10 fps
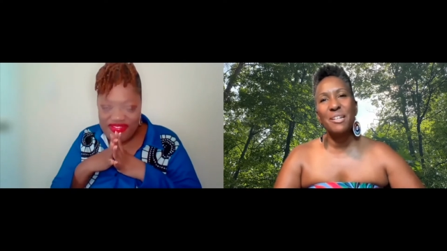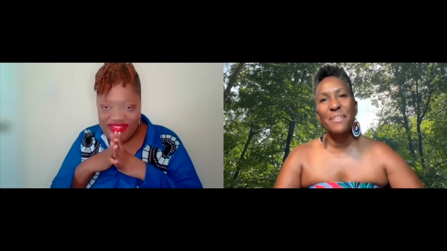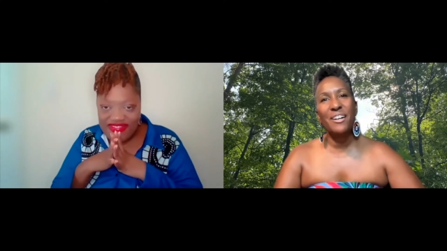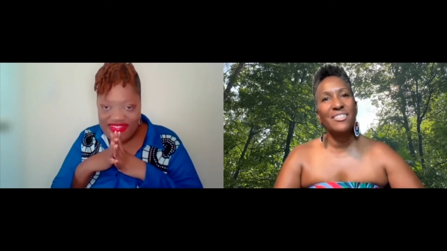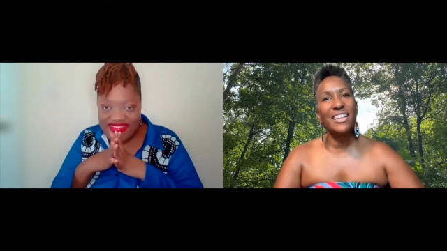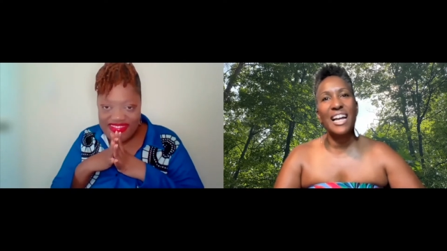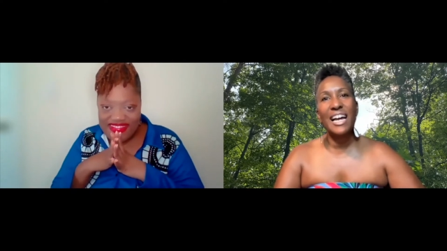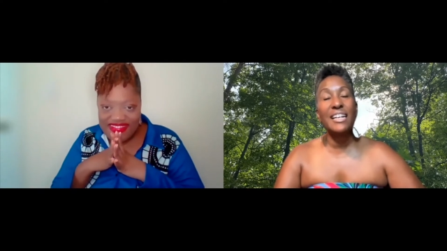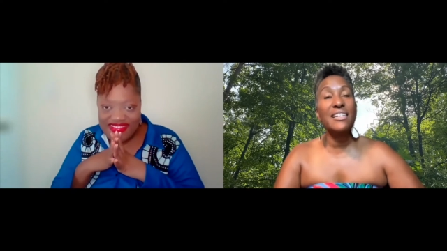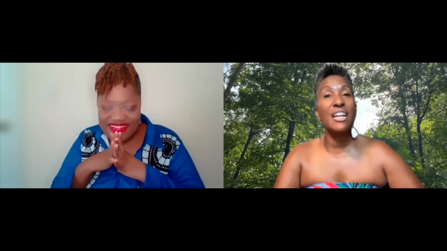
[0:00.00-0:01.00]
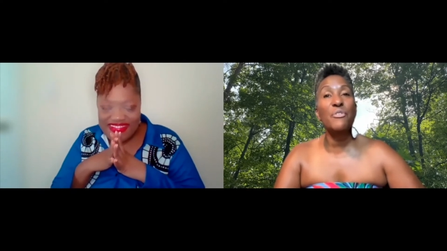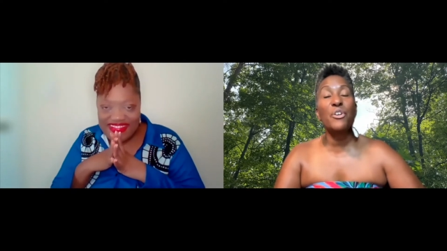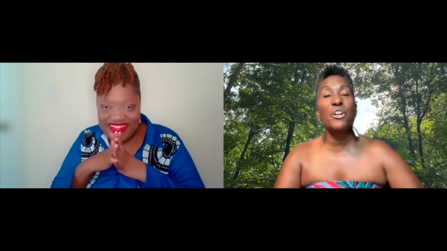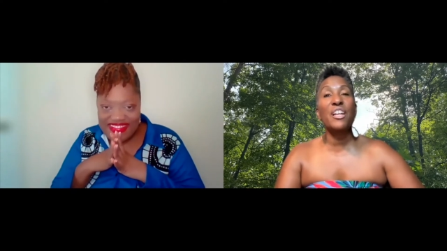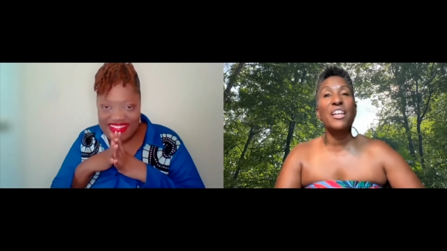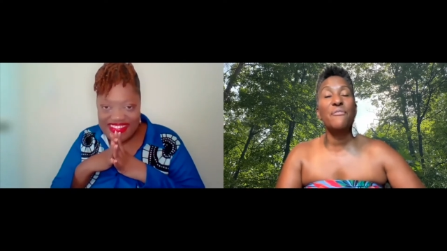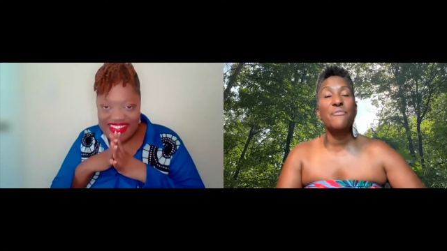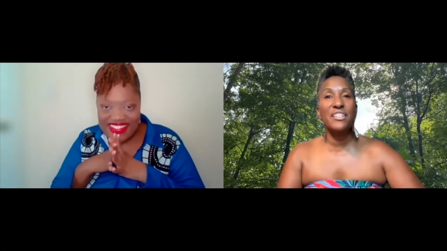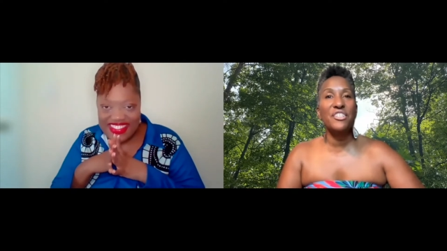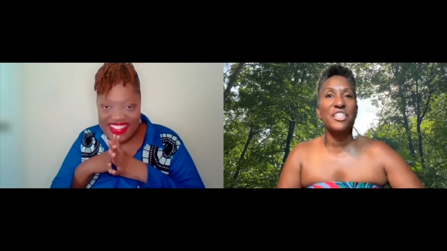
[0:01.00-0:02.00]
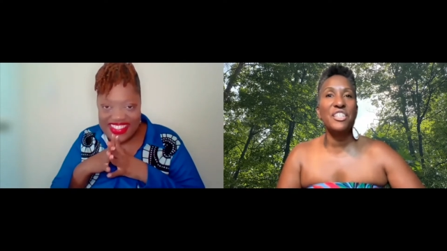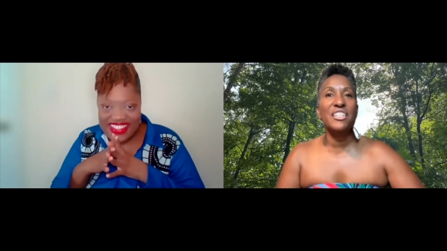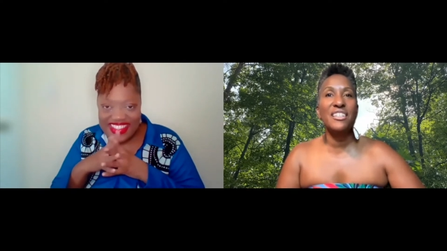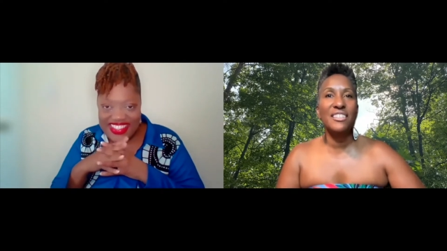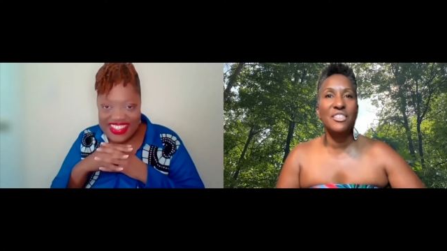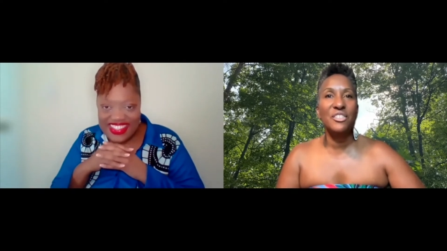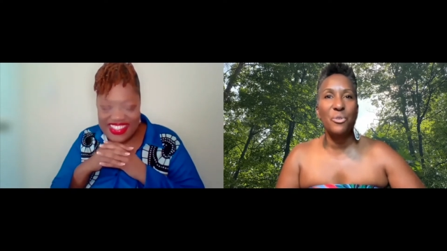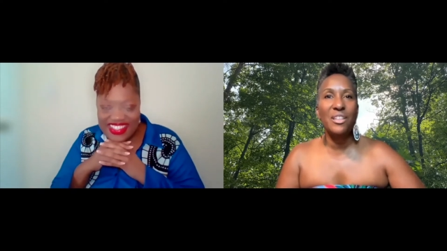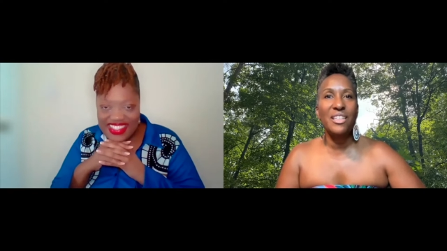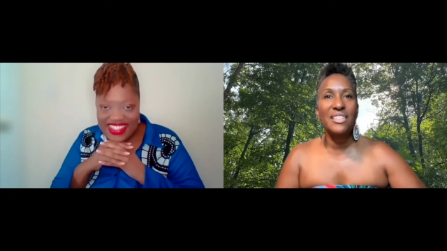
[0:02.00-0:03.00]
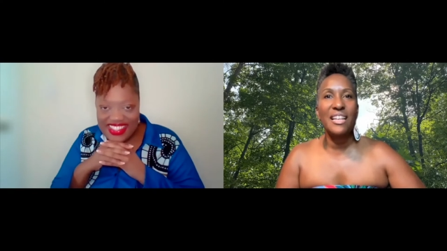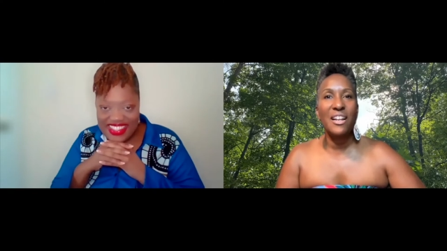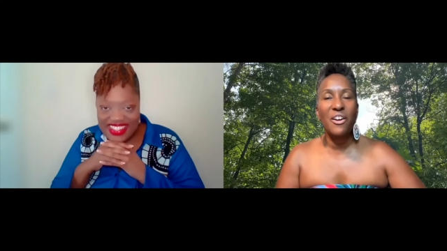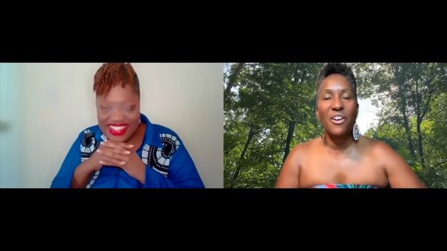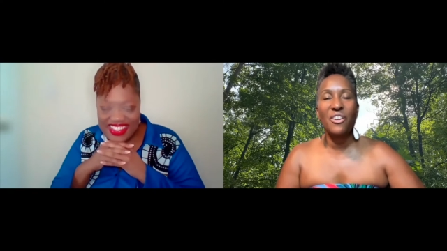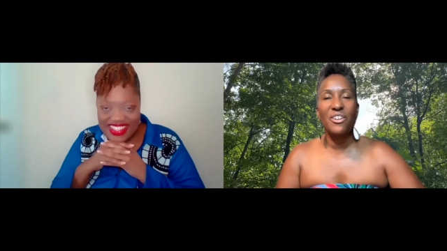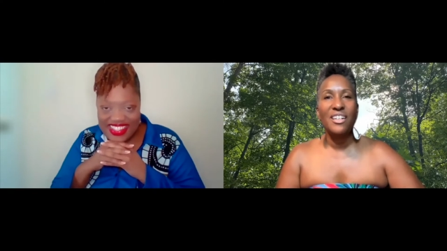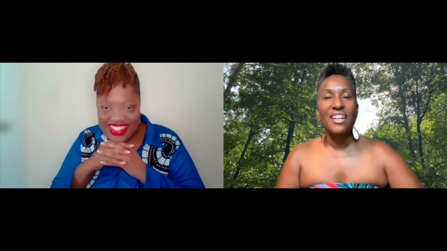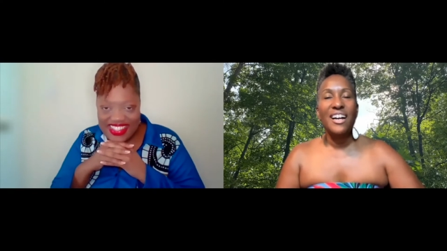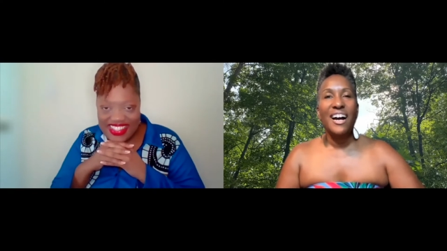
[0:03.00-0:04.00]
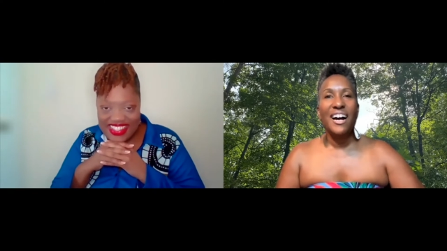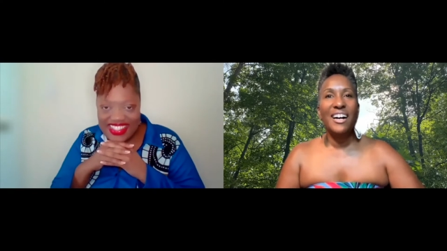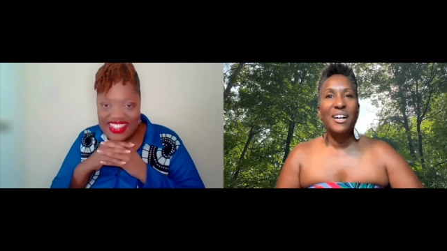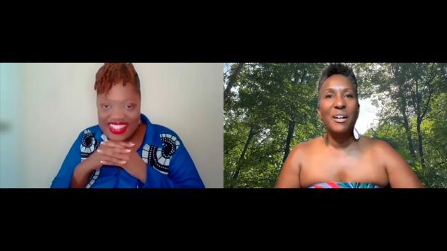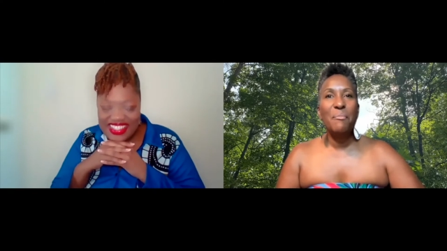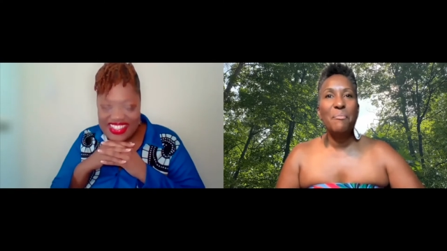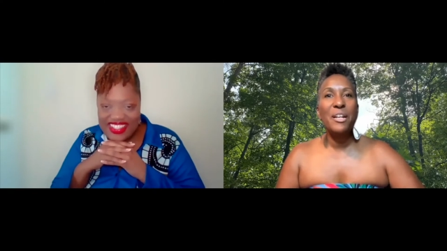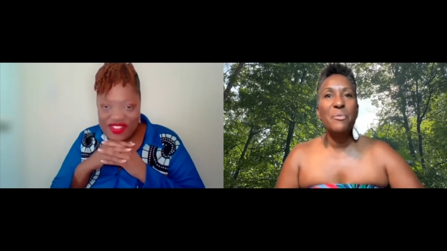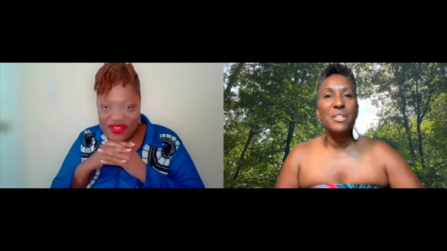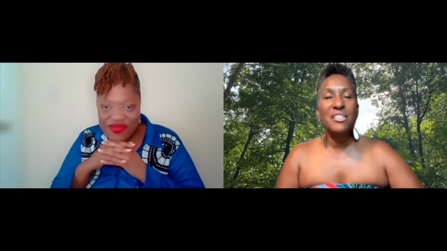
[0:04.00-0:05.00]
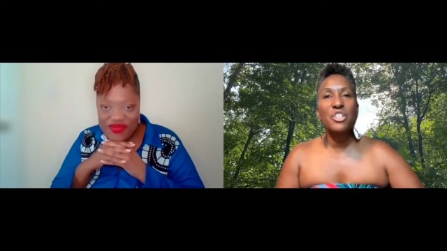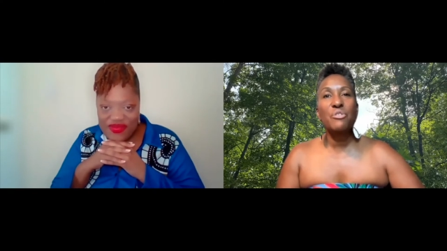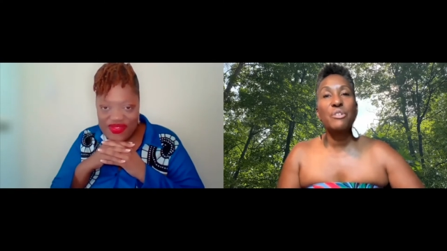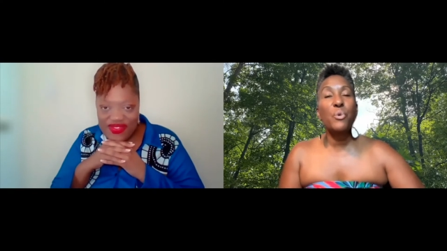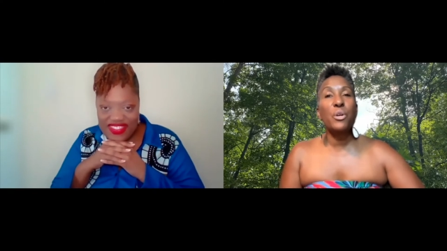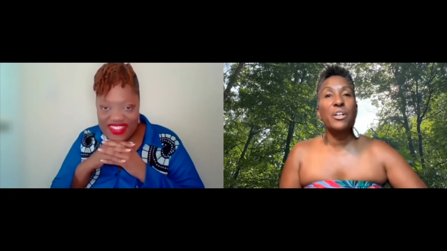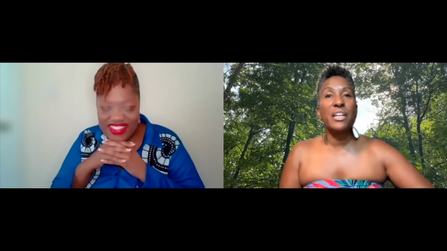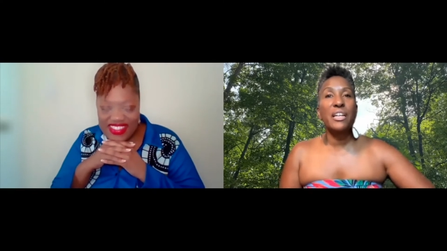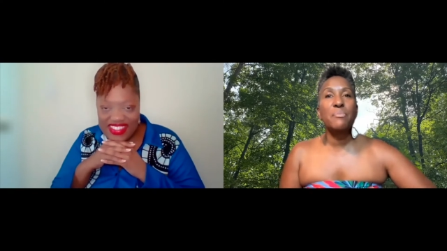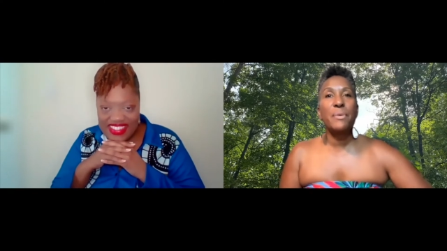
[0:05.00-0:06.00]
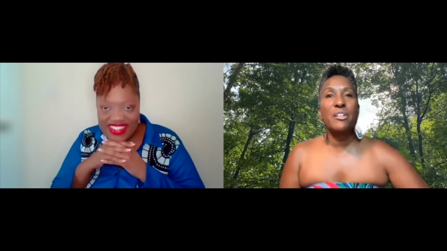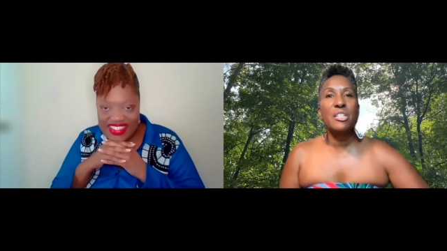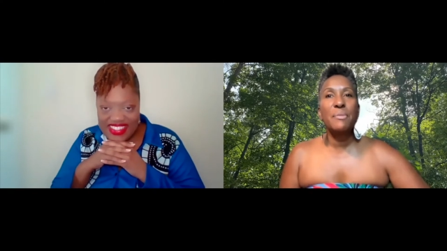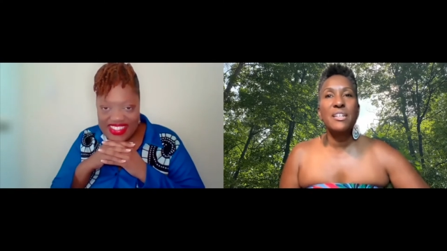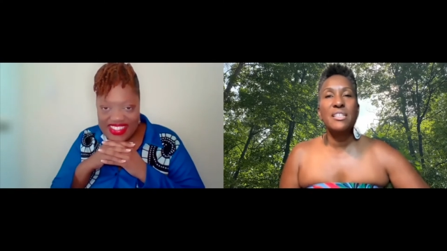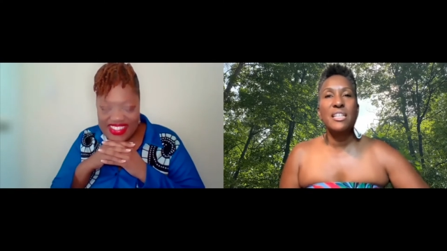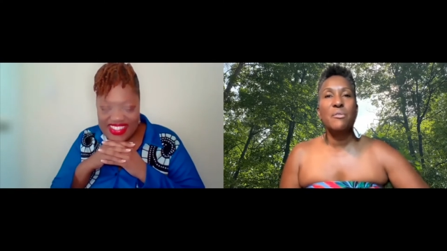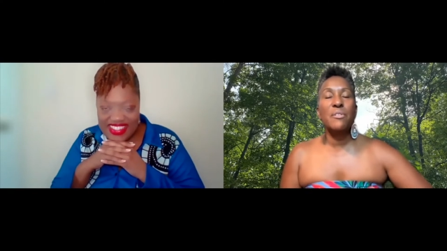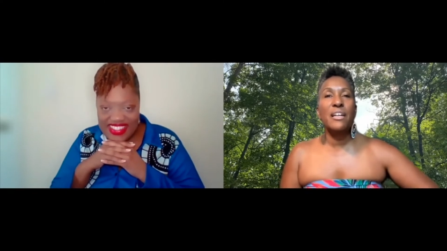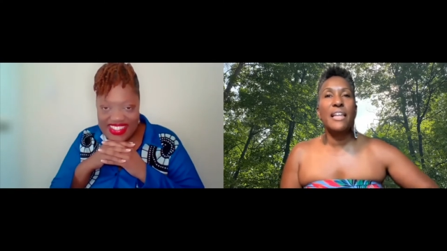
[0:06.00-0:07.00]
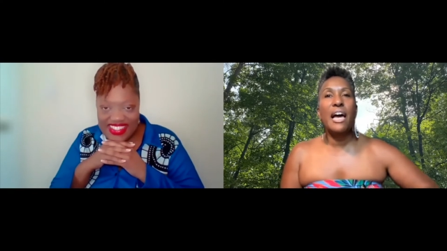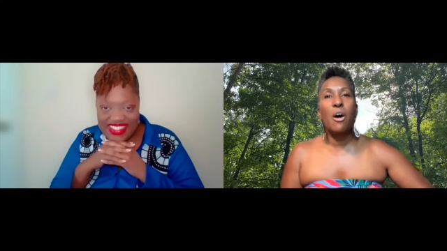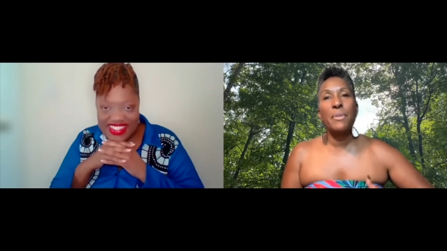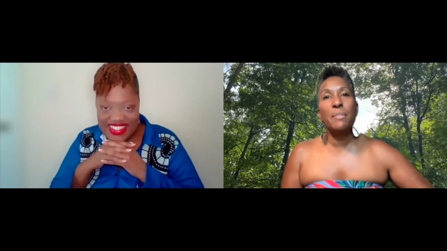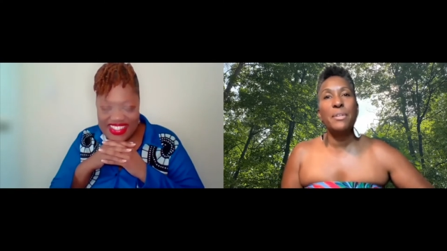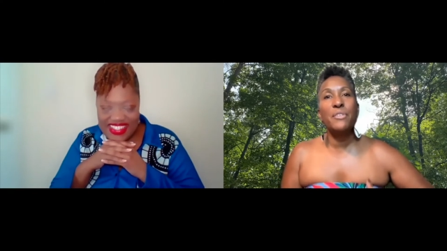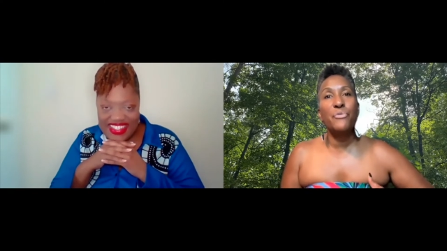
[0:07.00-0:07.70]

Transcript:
Speaker 1: about that, I never envisioned doing this at all. Um, but it was such a rewarding experience because it allowed me to be